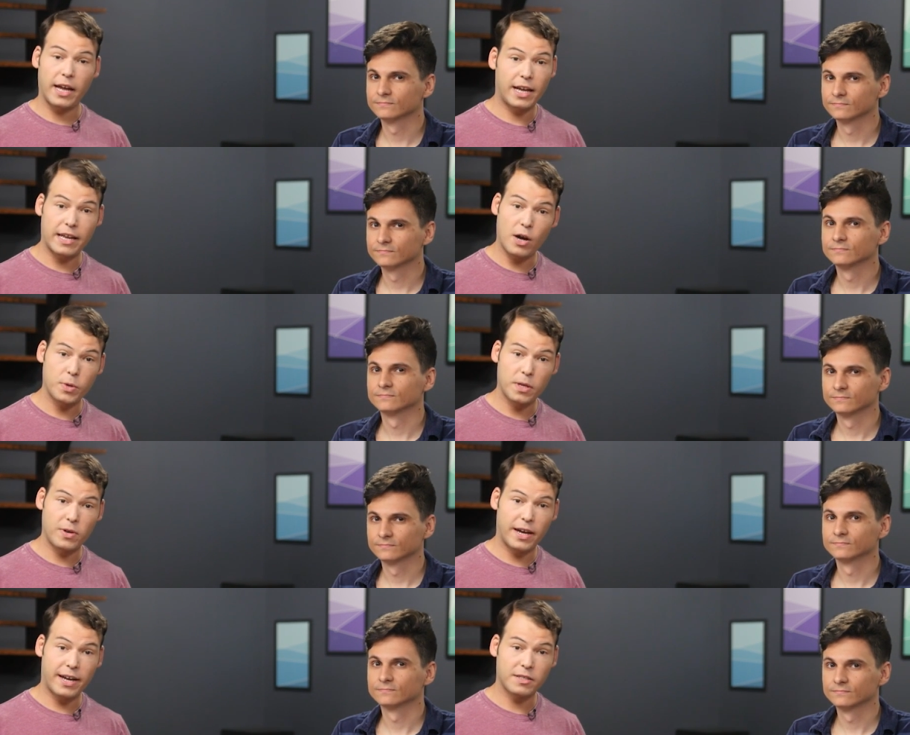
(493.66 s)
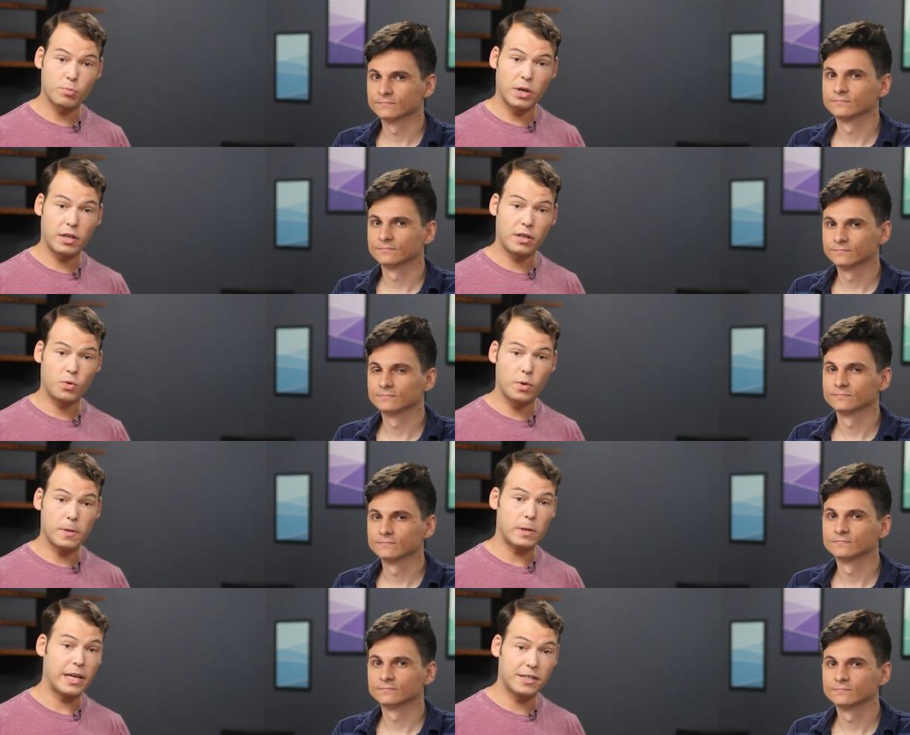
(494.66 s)
Speaker 1: hanging out with you guys and bringing you
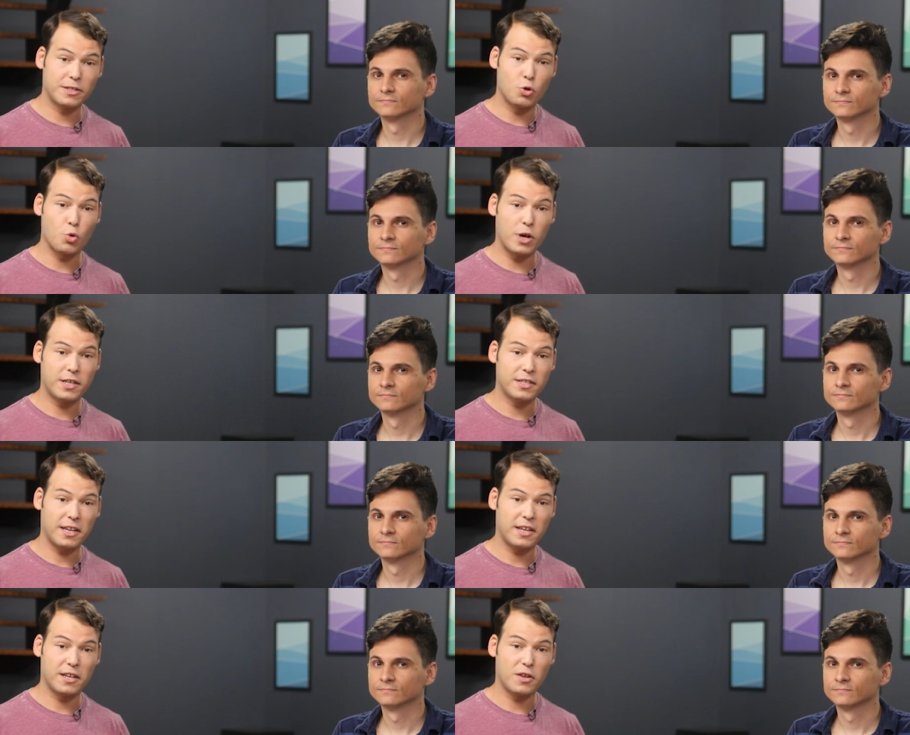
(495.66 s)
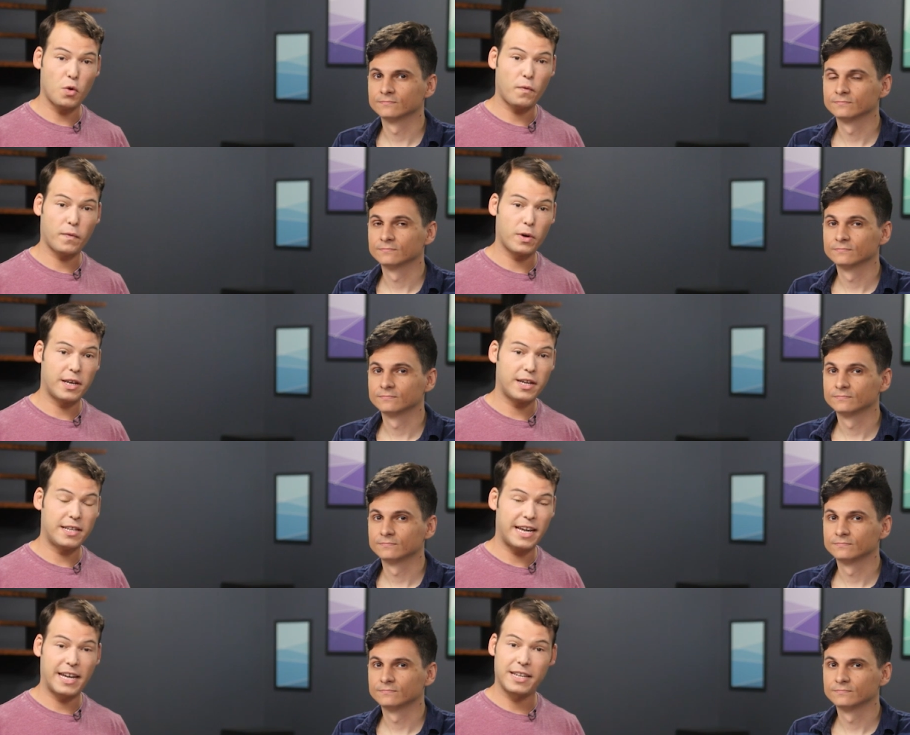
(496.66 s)
the latest and greatest in front
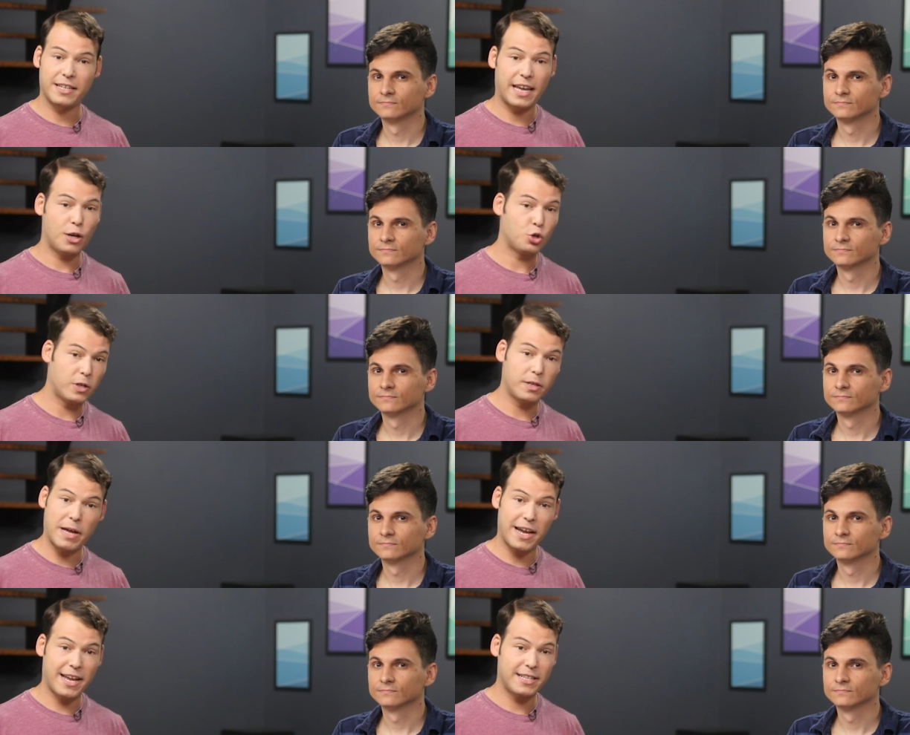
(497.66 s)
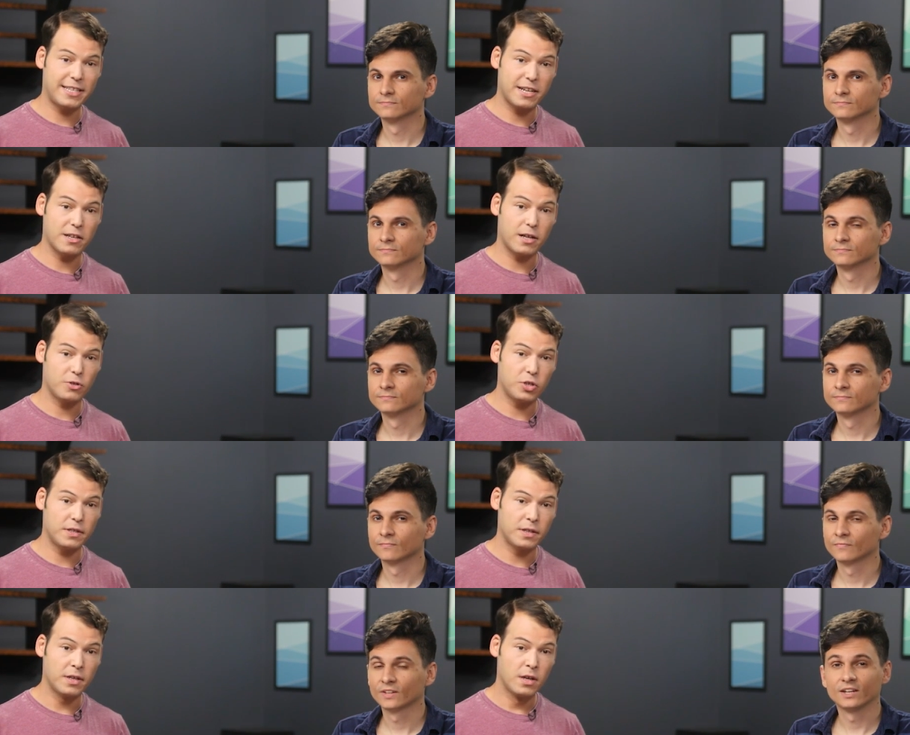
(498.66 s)
end and occasionally back end
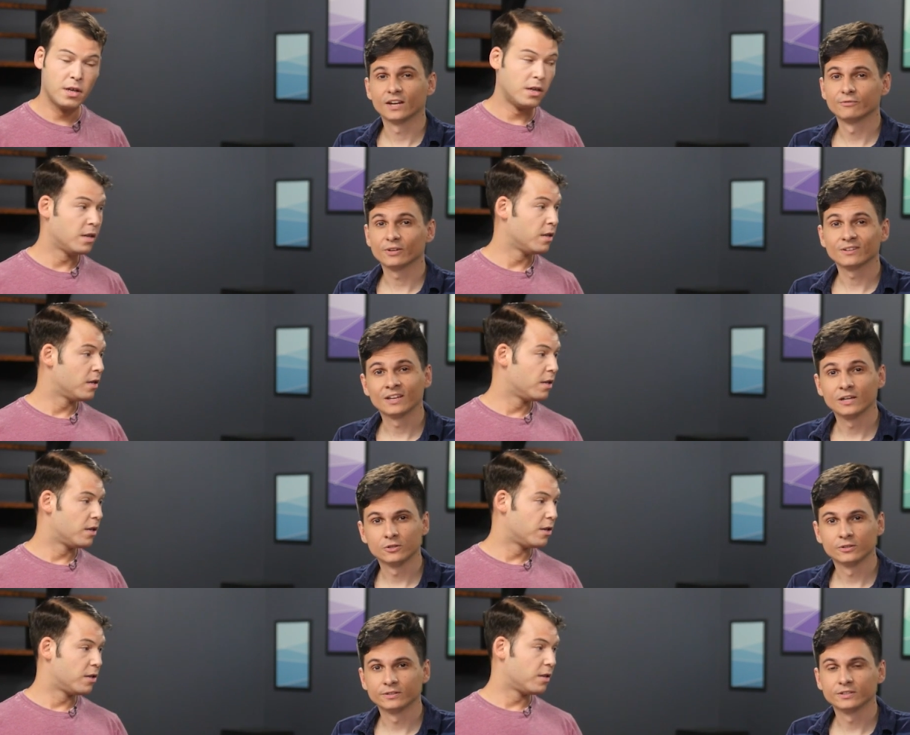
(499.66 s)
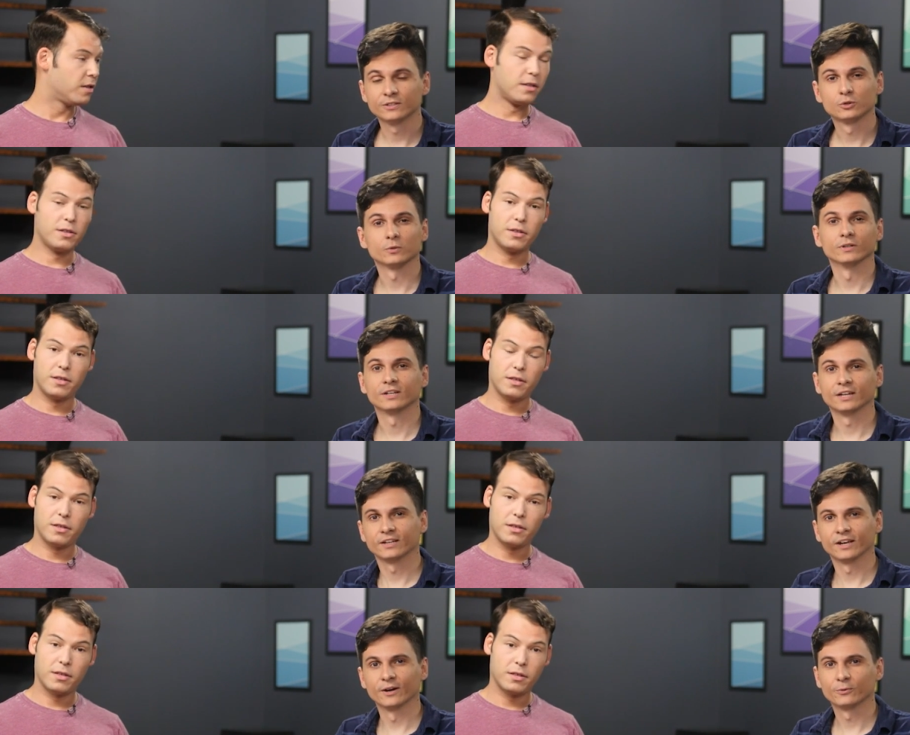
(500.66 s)
technologies.
Speaker 2: And I've occasionally enjoyed
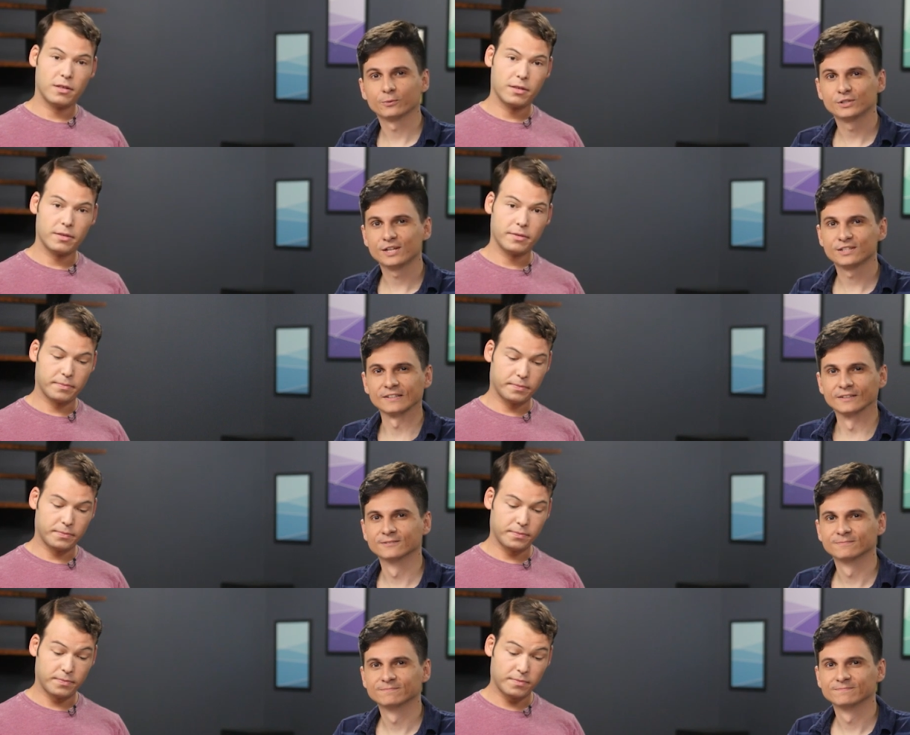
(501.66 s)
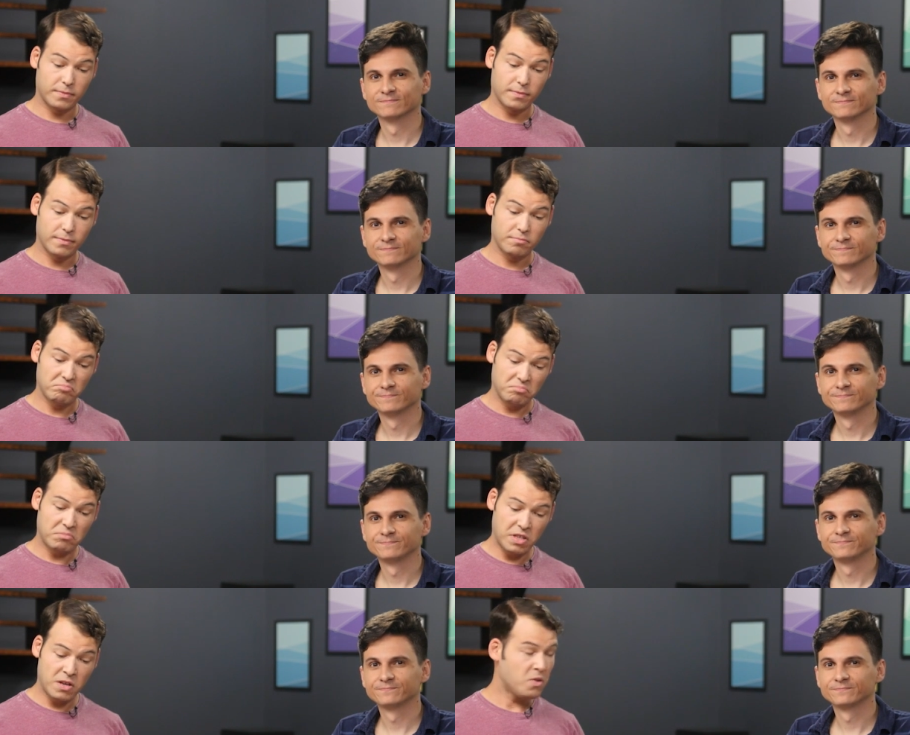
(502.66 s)
hanging out with Jason.
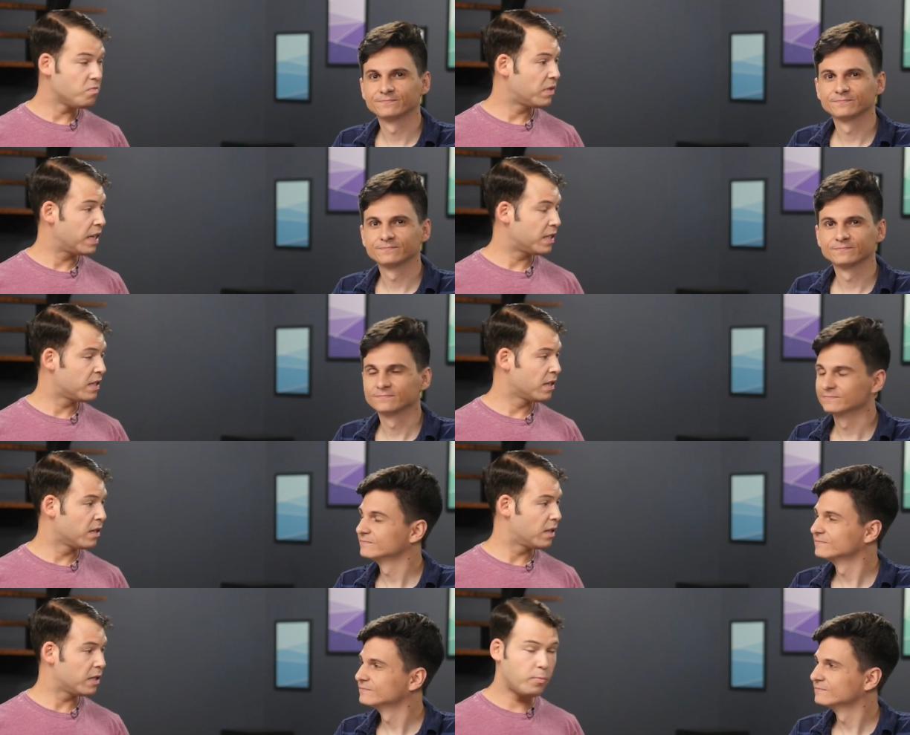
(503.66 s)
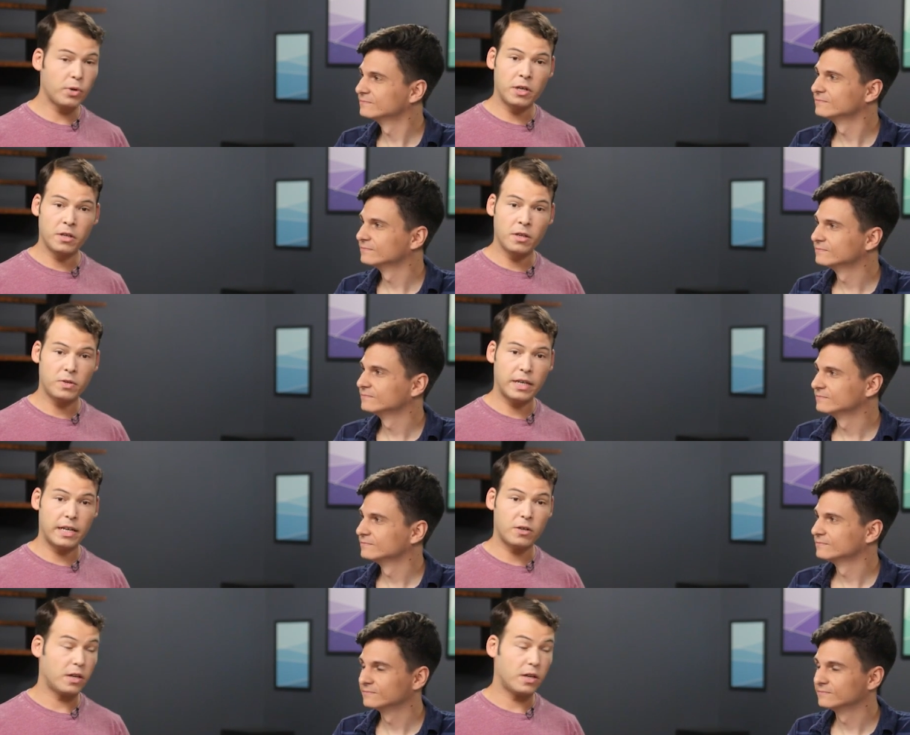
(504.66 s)
You know, that's uh, that's a pretty good
Speaker 1: note to end